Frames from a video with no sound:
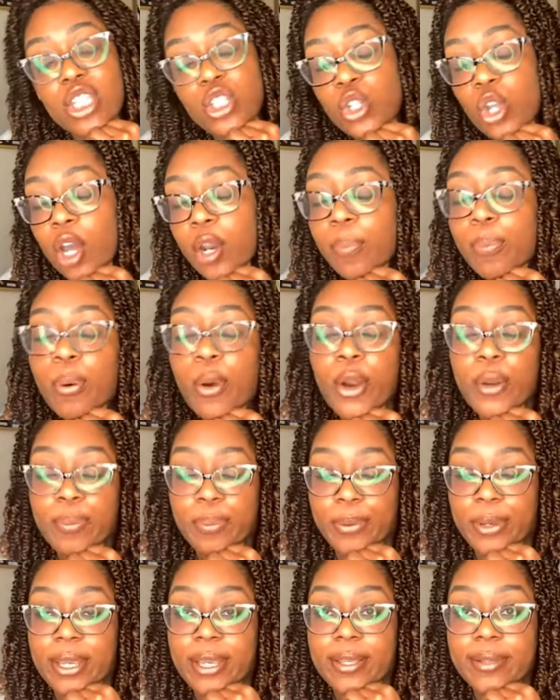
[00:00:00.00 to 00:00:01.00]
It's not
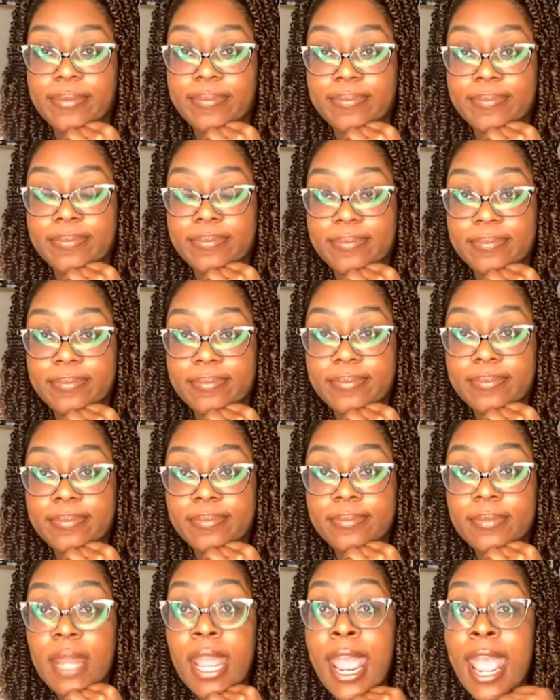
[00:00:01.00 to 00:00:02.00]
appropriate.
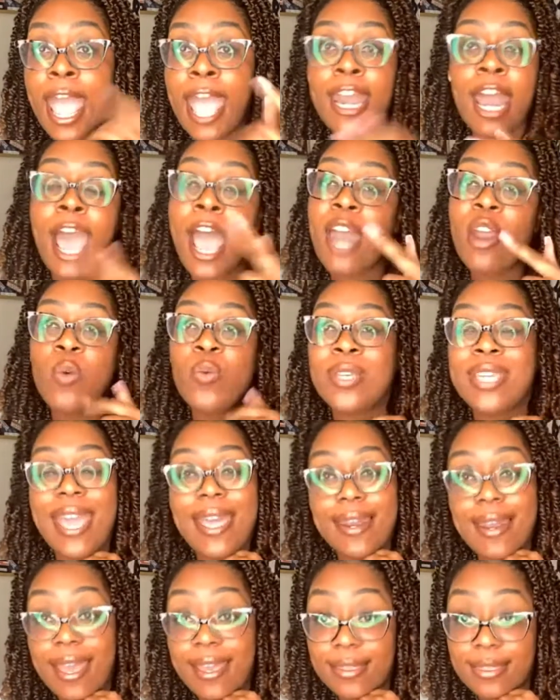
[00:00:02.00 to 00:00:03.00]
And I don't
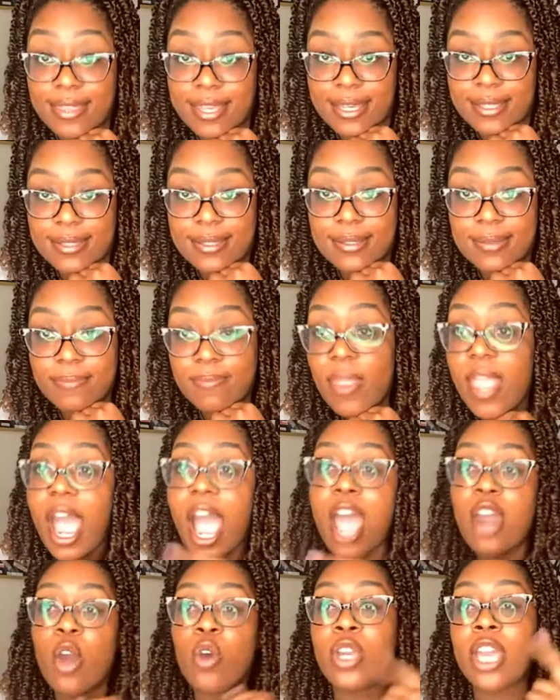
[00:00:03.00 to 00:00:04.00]
get like this.
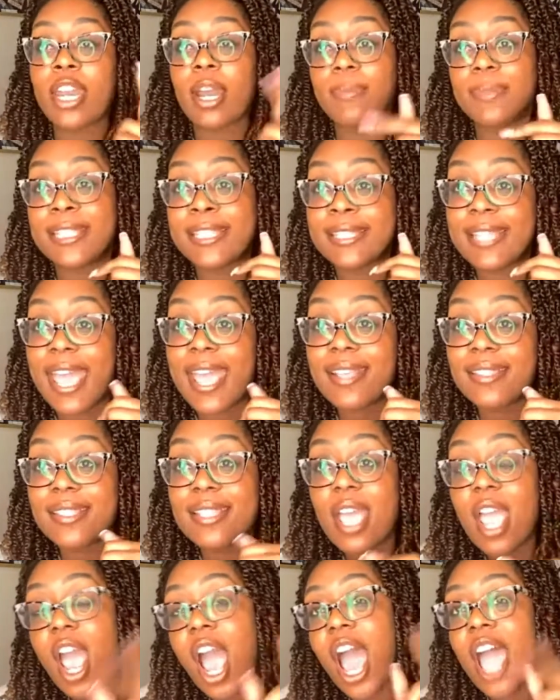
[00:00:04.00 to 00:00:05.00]
I don't get upset.
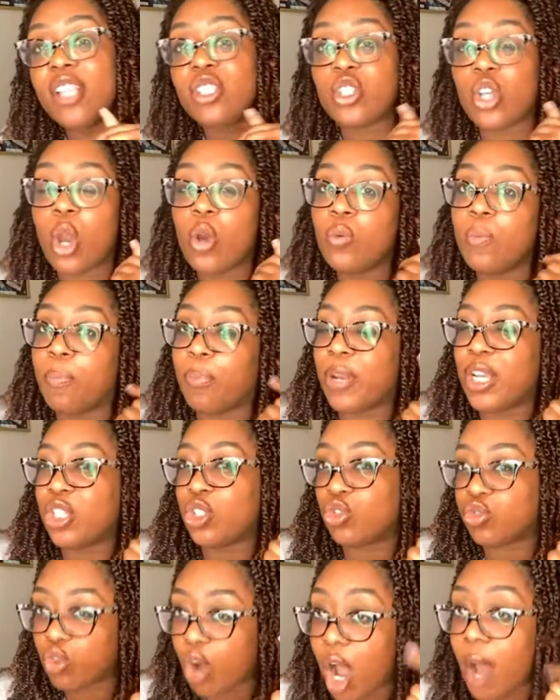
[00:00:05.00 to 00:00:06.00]
I don't
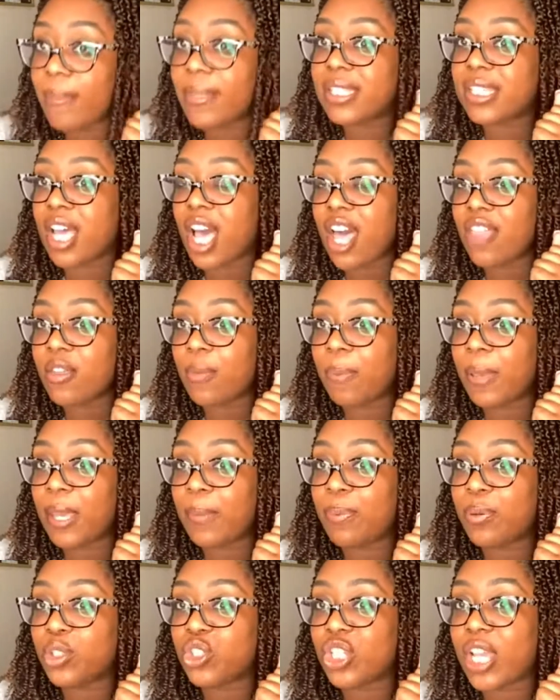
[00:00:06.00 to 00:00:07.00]
bring drama to other
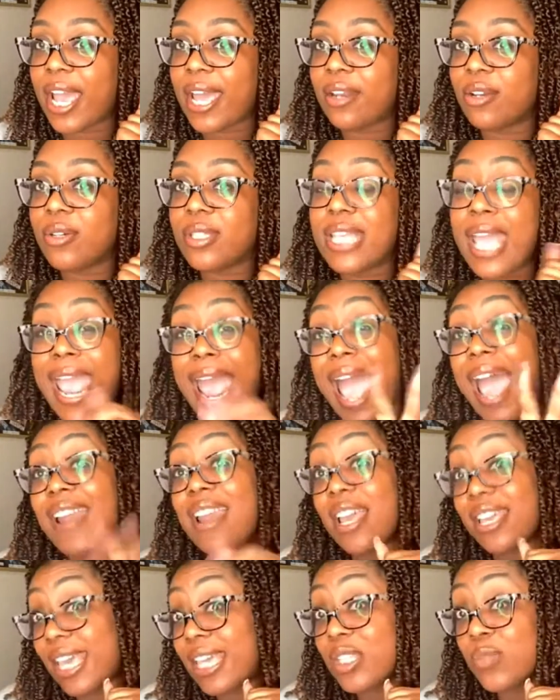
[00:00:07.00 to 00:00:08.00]
people's channels.
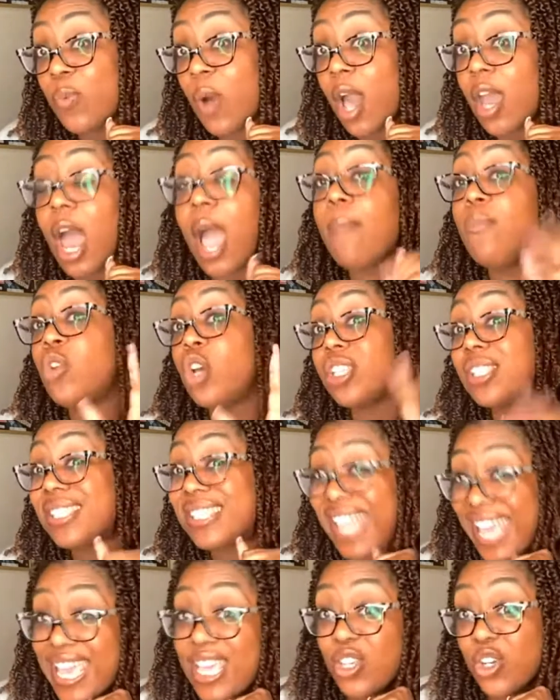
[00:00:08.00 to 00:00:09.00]
And guess what? I'm
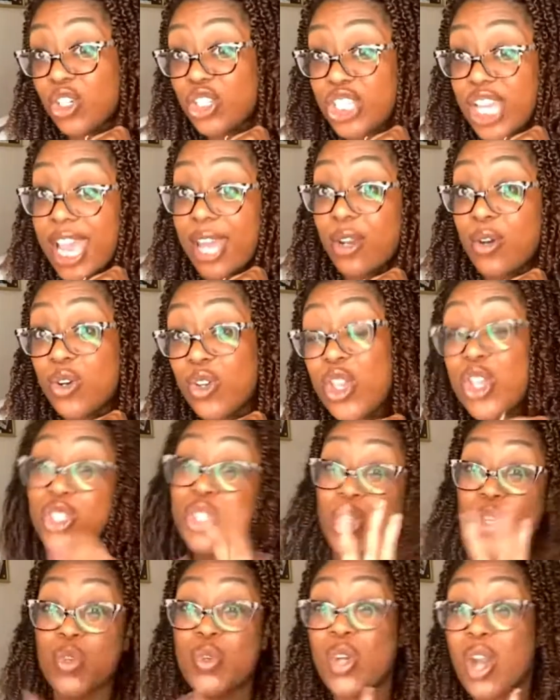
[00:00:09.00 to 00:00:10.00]
not saying your channel,
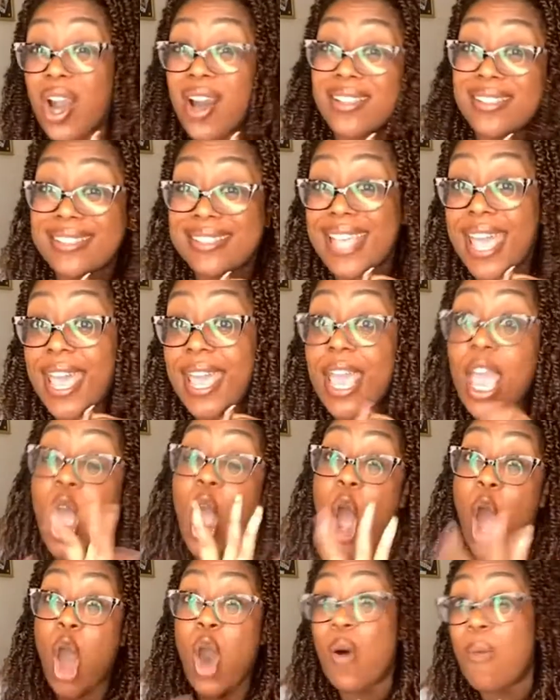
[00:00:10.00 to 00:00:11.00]
so you can't
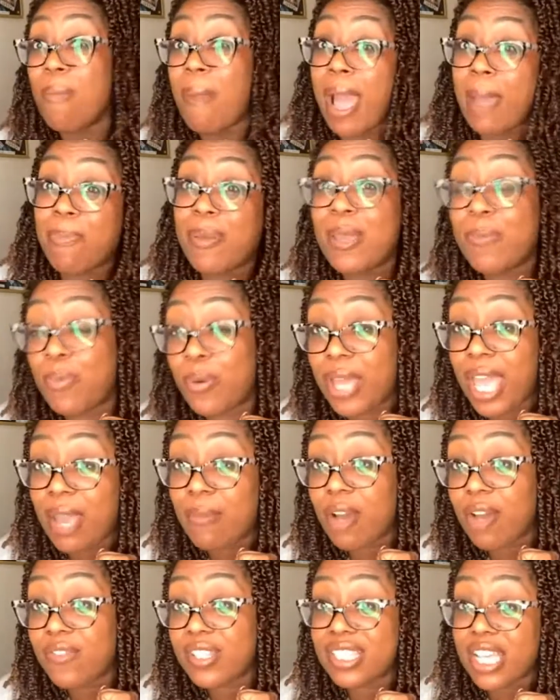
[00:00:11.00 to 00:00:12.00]
say, oh, my people
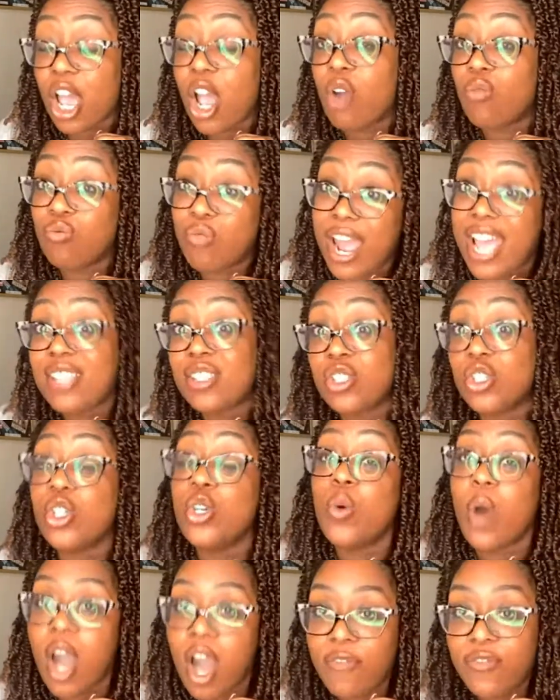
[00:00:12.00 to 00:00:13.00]
came over to harass
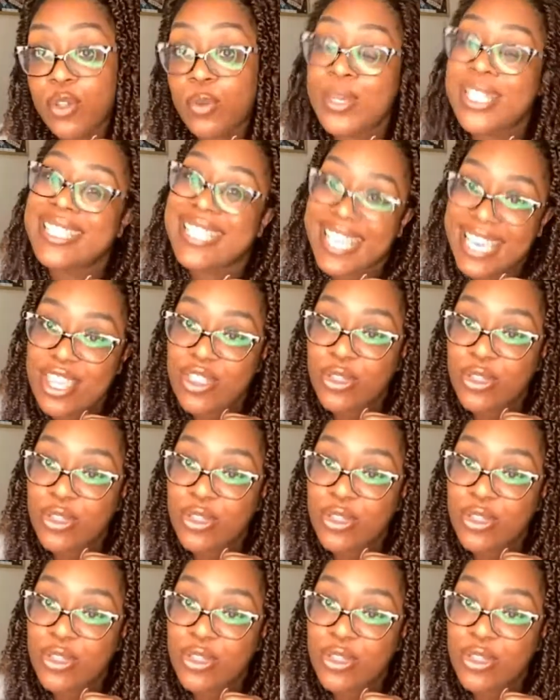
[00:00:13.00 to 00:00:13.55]
you afterwards